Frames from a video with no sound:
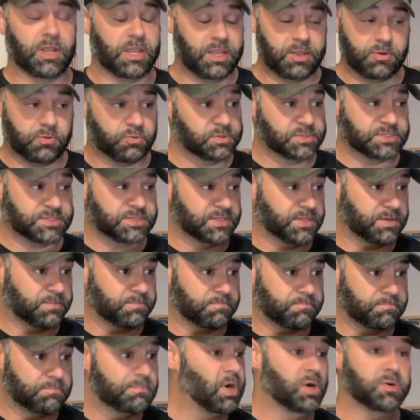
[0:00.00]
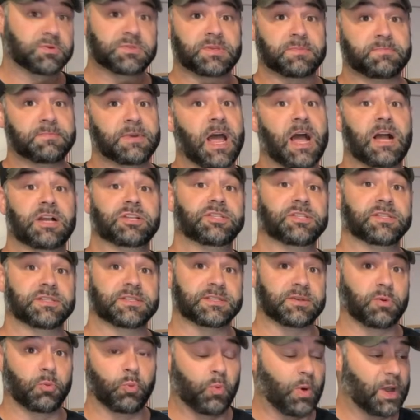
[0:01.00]
It was the most
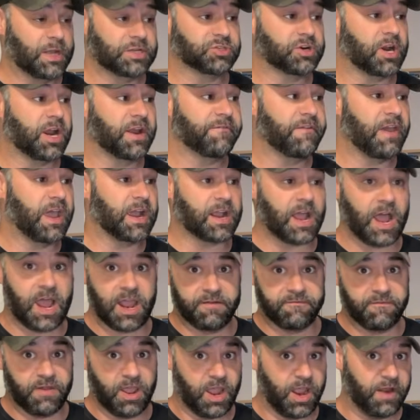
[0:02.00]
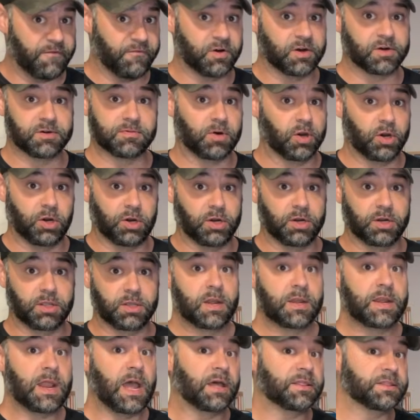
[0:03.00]
obnoxious wet dry vac I've ever heard.
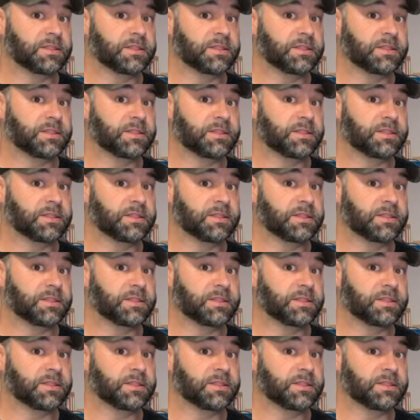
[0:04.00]
Now